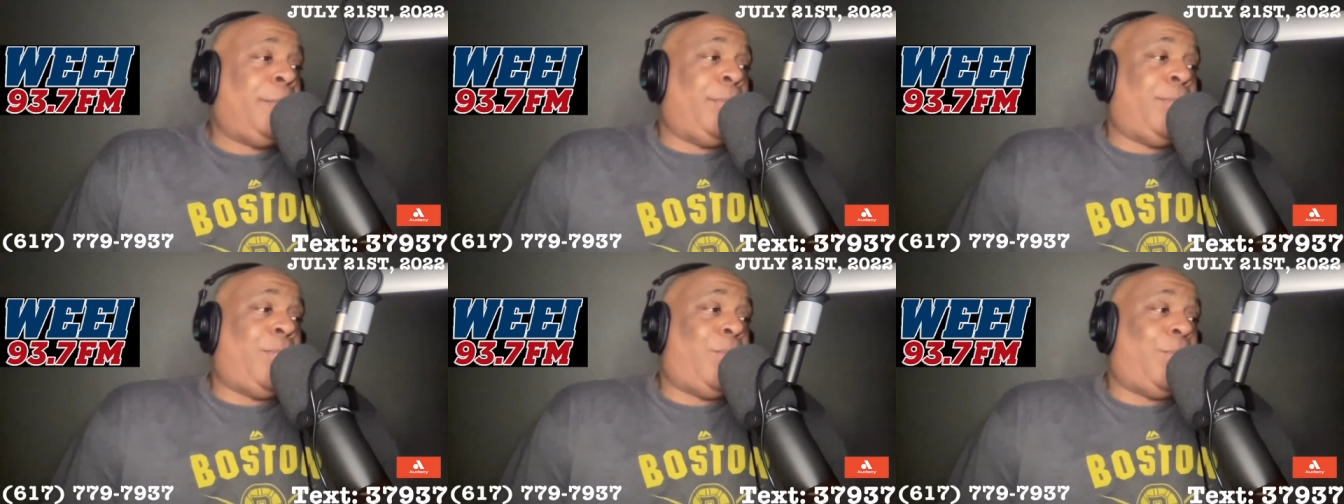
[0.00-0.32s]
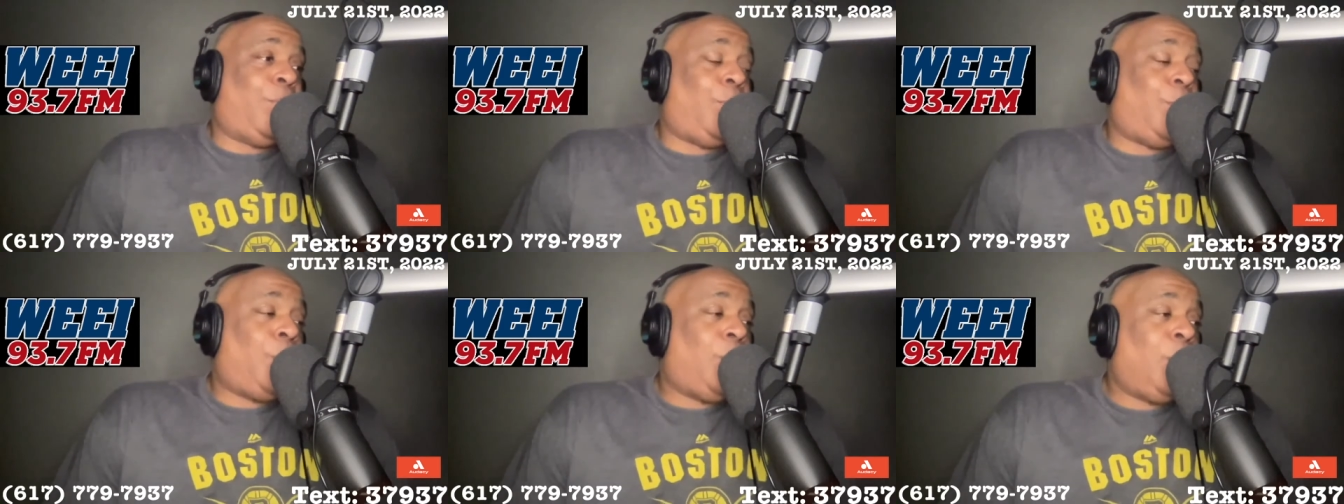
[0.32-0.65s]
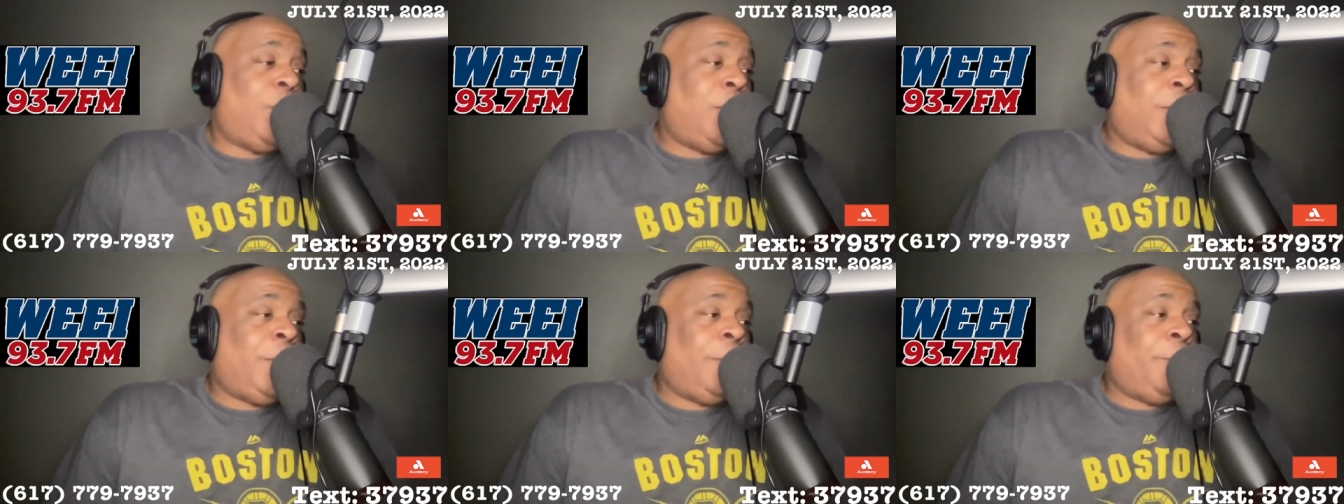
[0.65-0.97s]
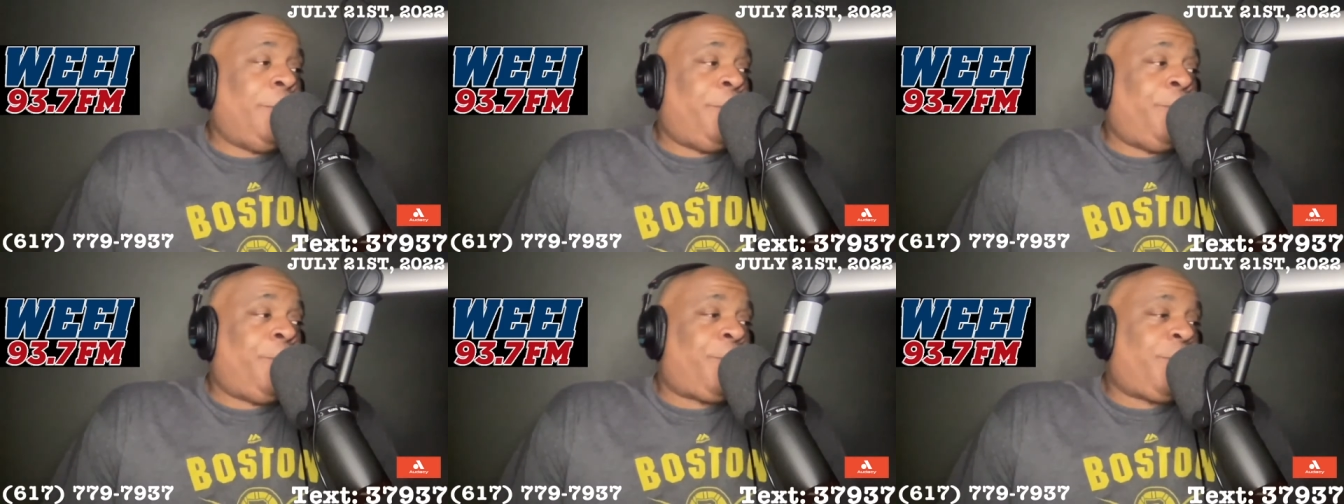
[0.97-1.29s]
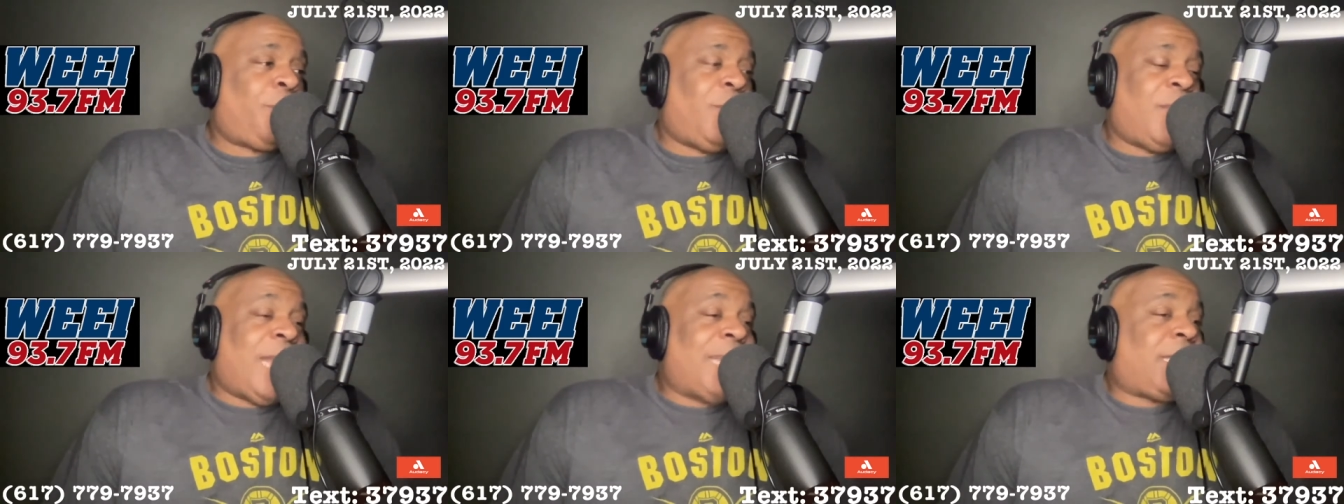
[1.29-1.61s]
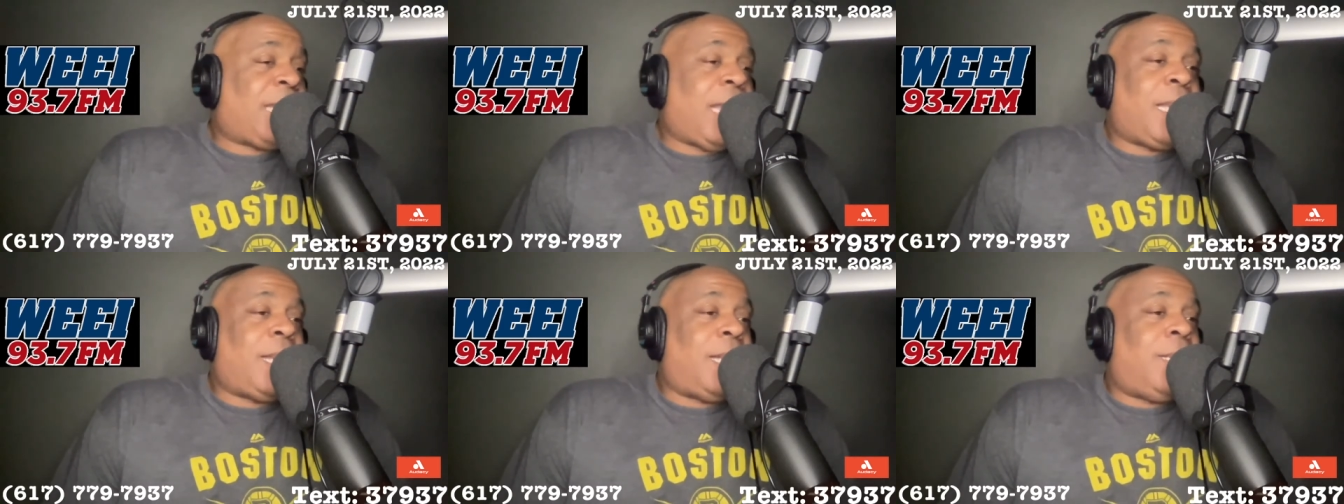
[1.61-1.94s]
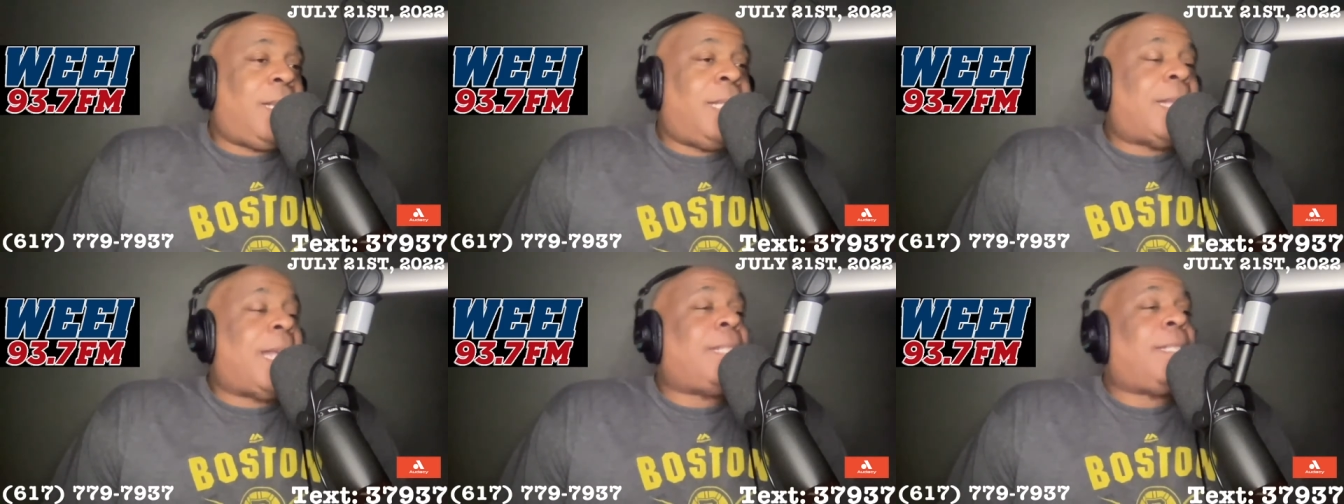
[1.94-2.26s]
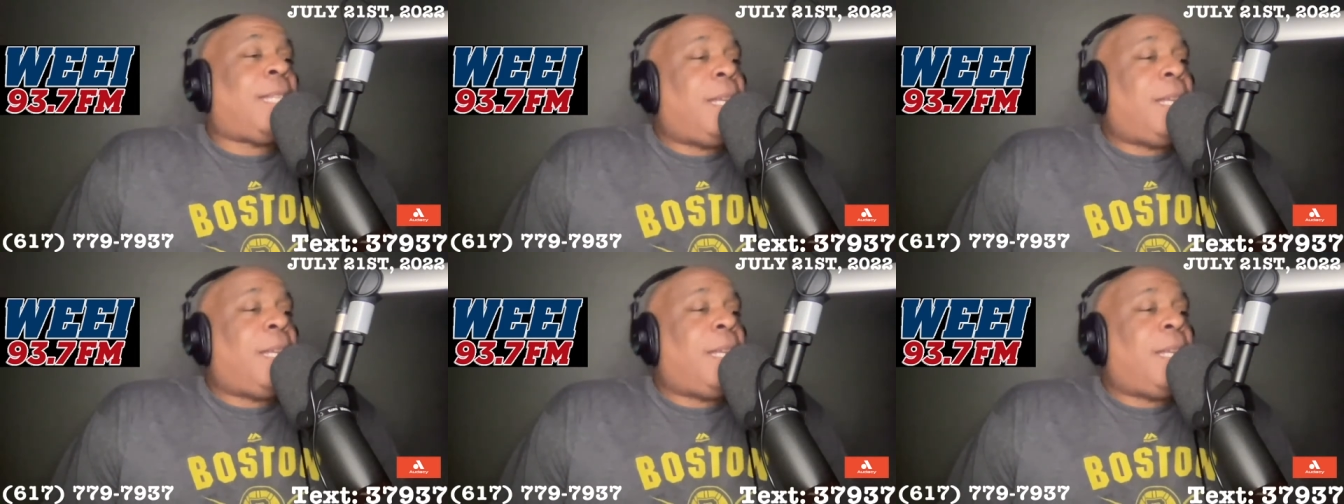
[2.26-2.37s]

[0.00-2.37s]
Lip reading: Psh, that's like if